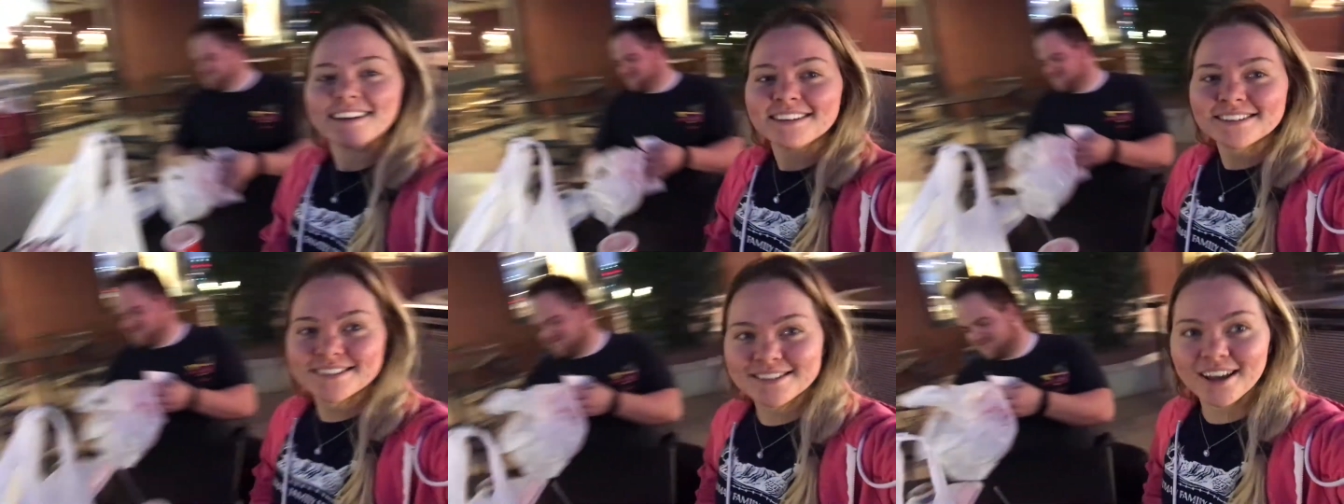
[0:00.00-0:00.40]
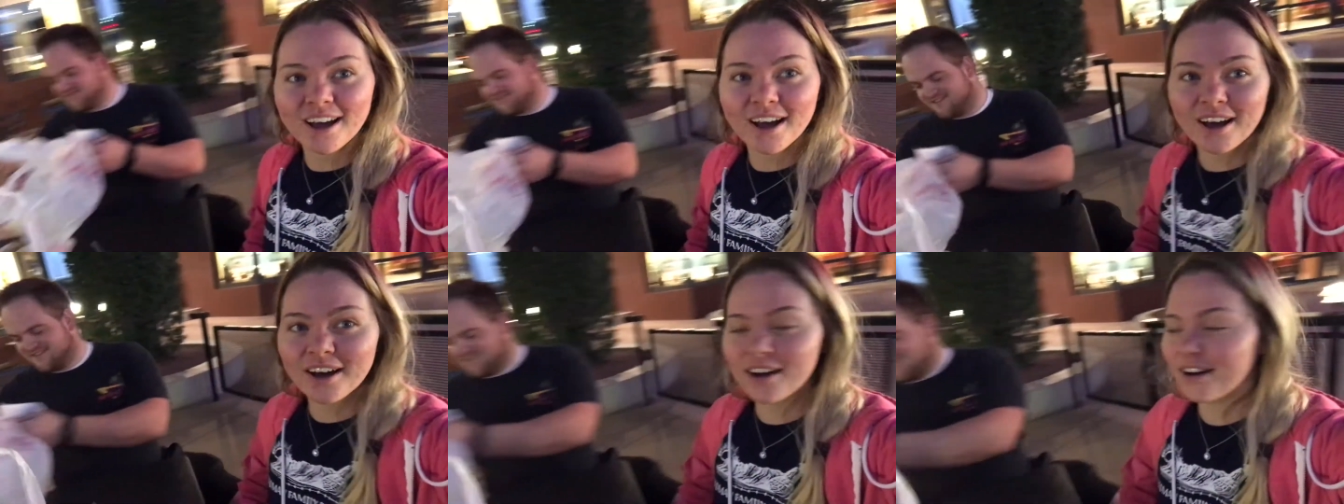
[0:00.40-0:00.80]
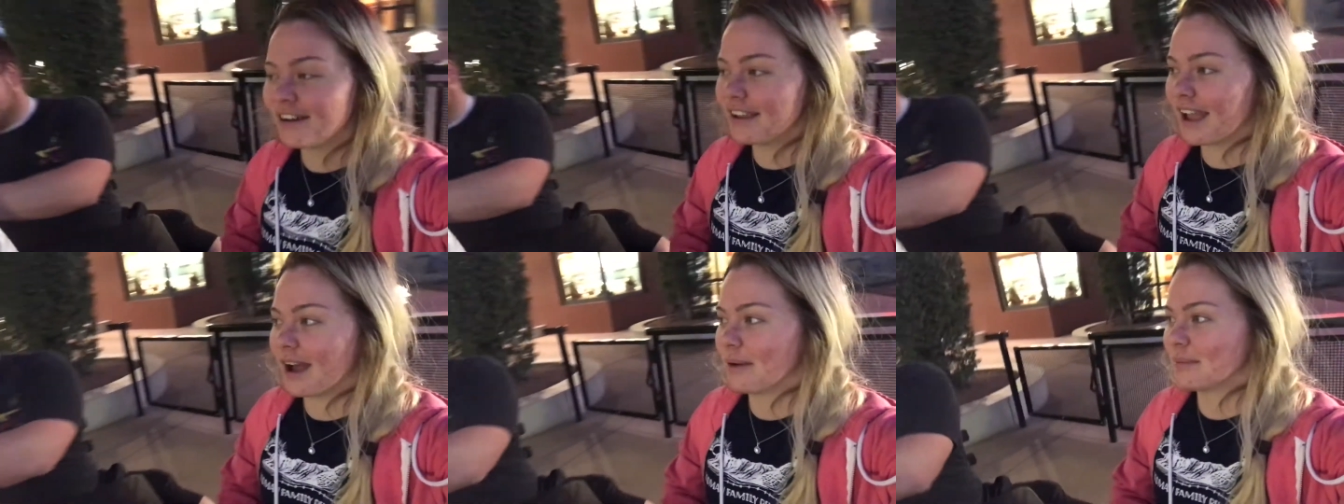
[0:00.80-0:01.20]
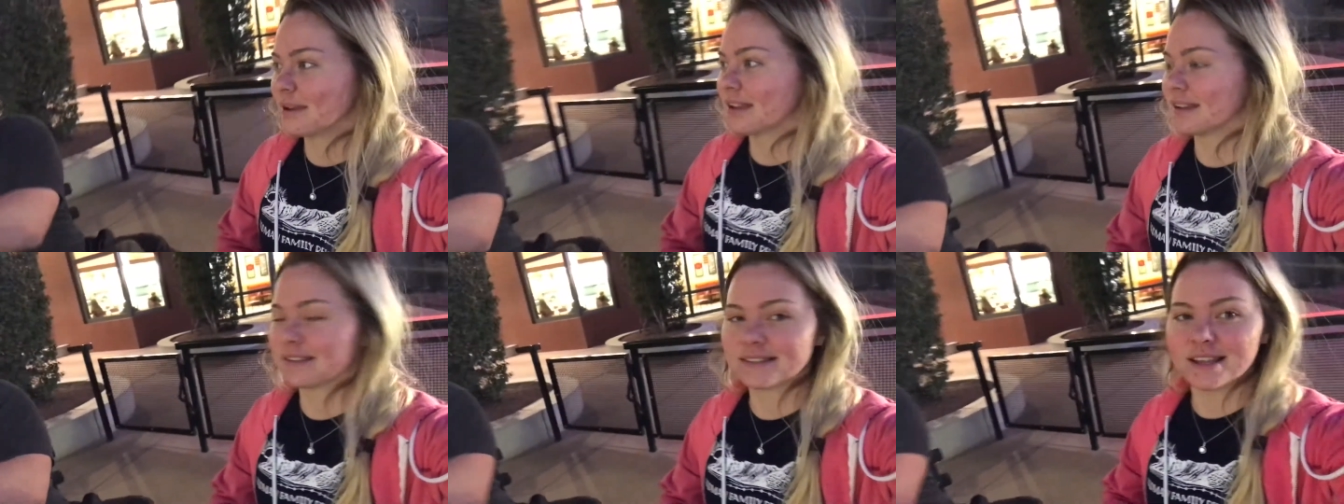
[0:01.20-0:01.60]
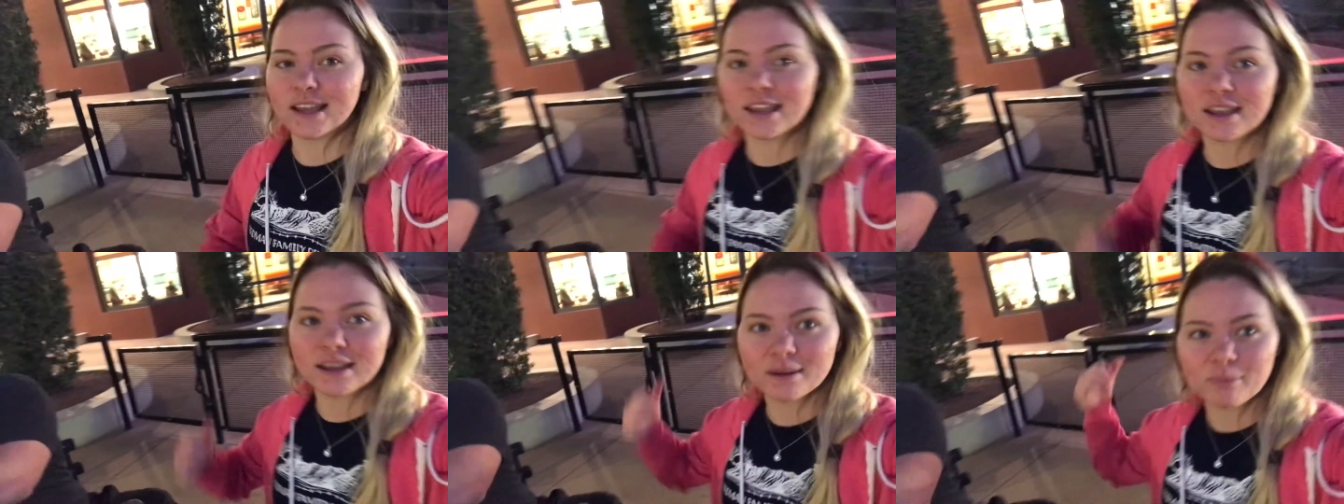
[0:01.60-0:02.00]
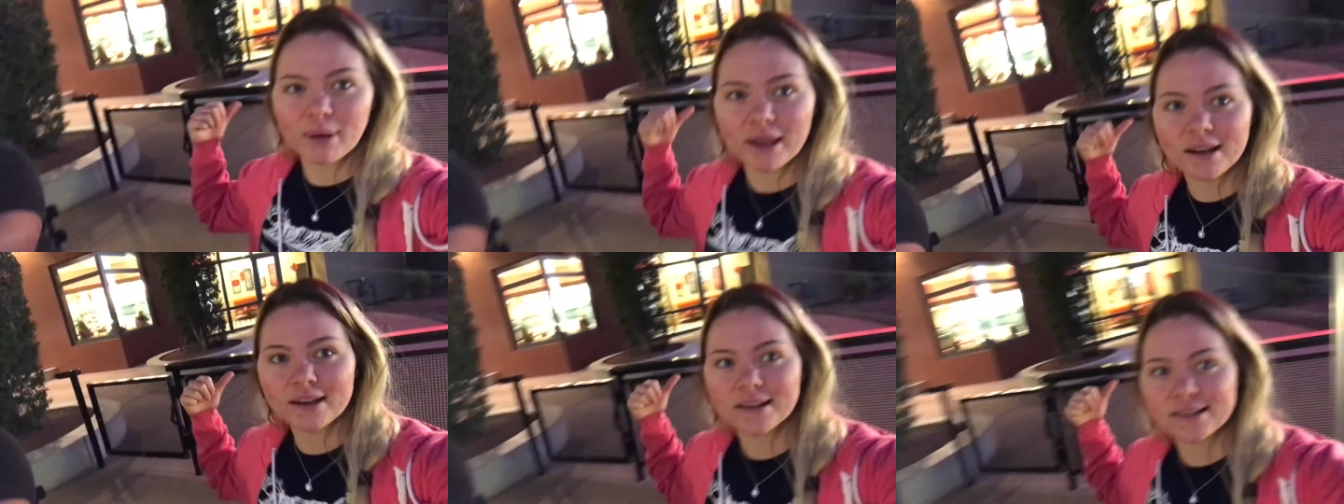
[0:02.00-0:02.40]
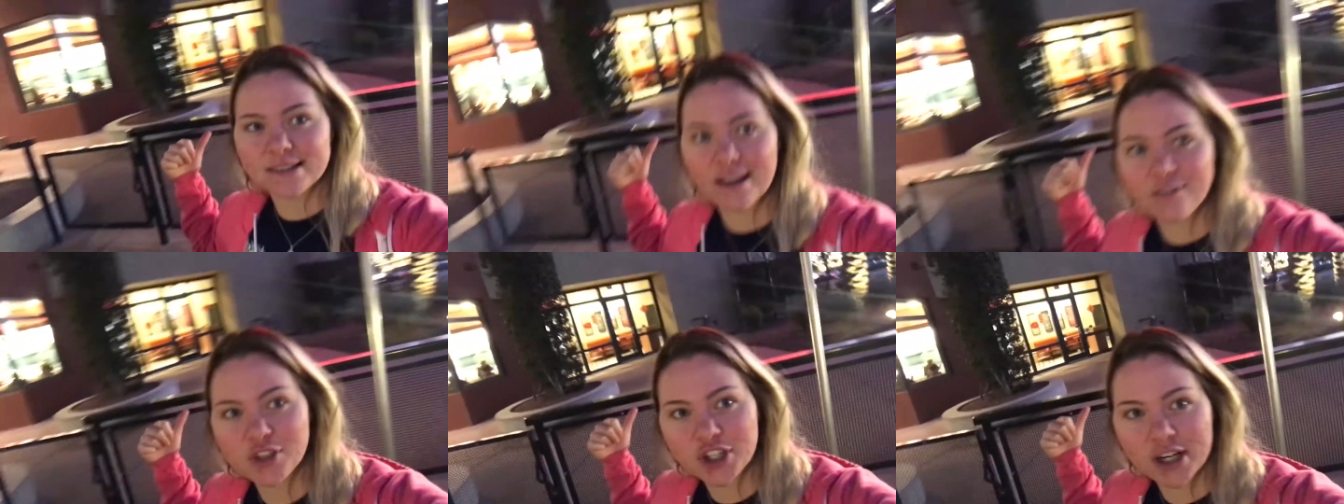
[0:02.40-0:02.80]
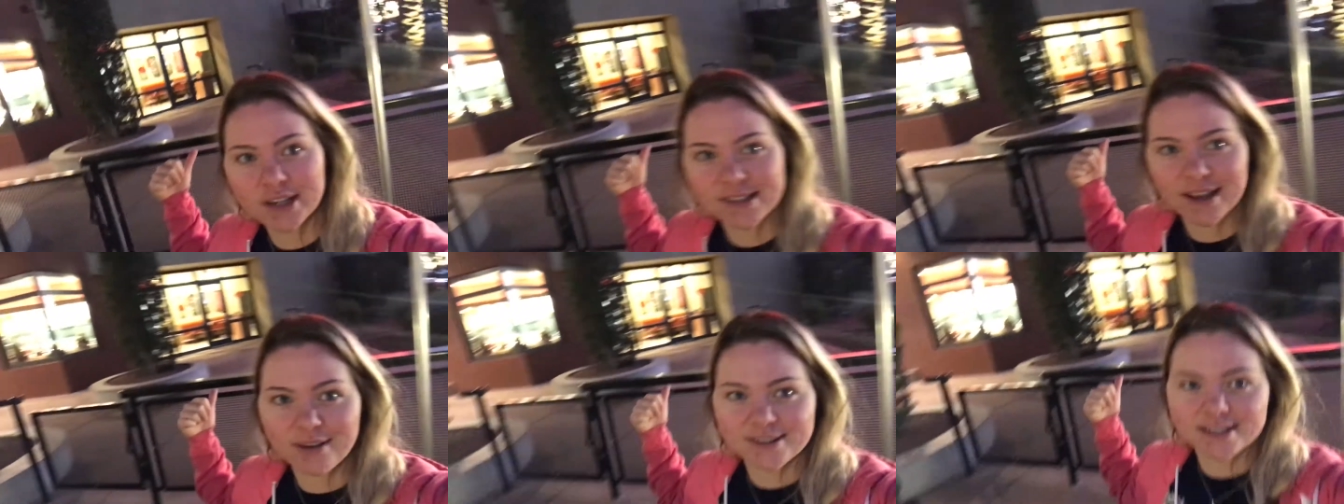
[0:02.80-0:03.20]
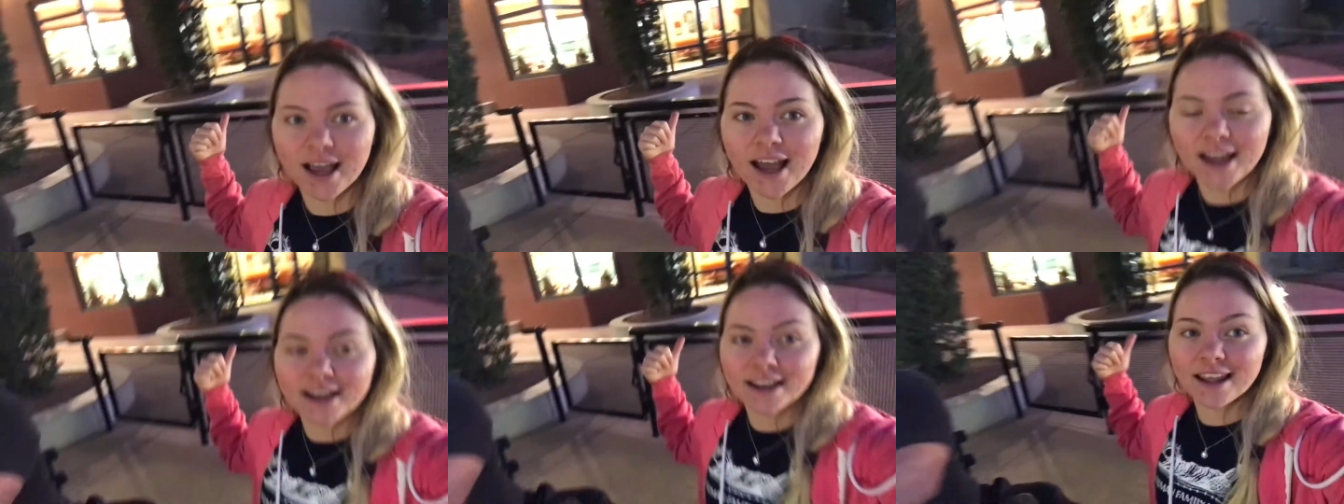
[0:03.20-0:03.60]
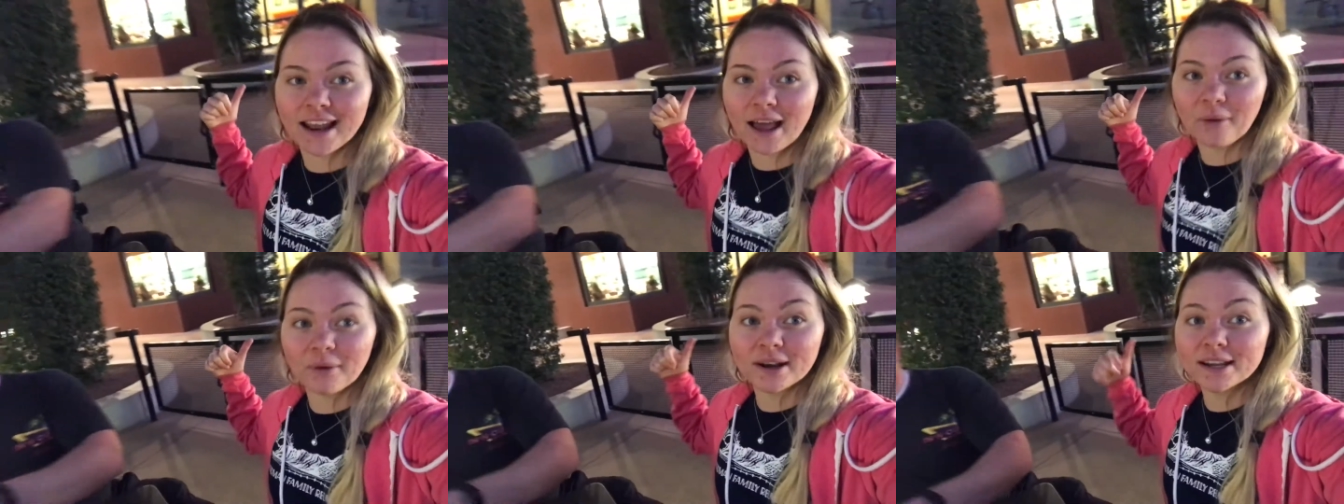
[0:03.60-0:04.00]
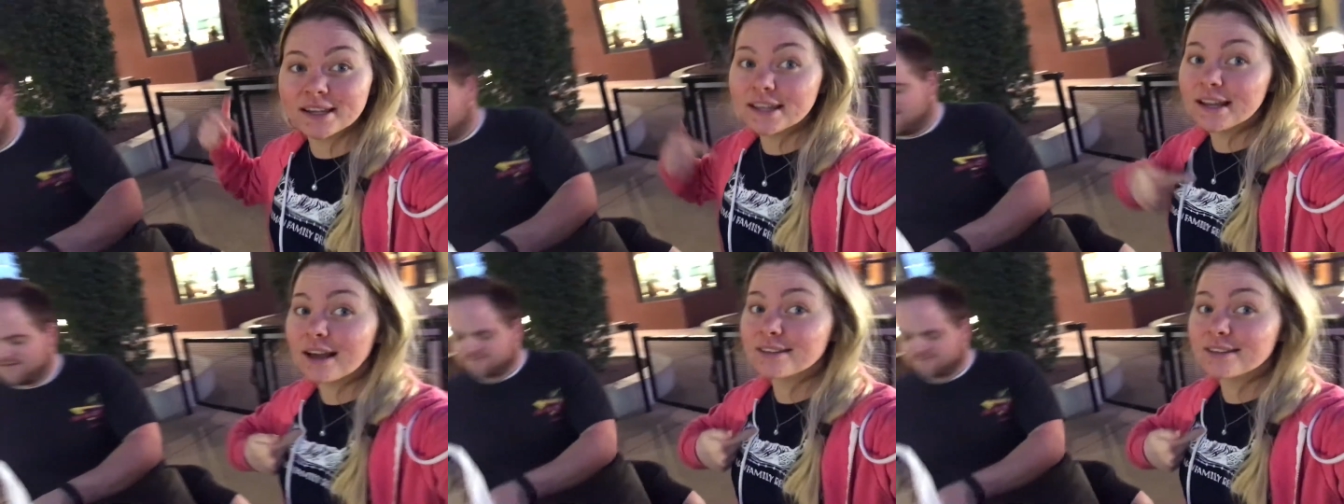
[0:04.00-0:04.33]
so yeah, because like Panda doesn't have chairs outside, and I wanted to eat